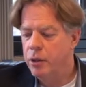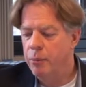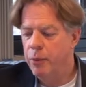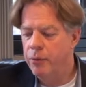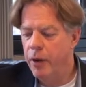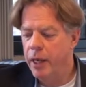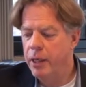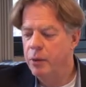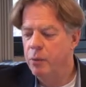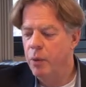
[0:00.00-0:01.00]
are
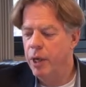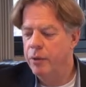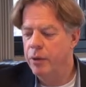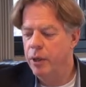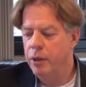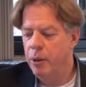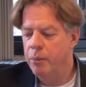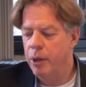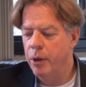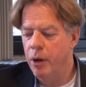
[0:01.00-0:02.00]
provided with a
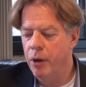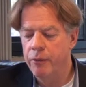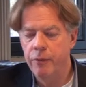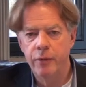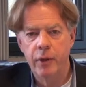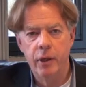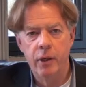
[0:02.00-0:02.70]
number of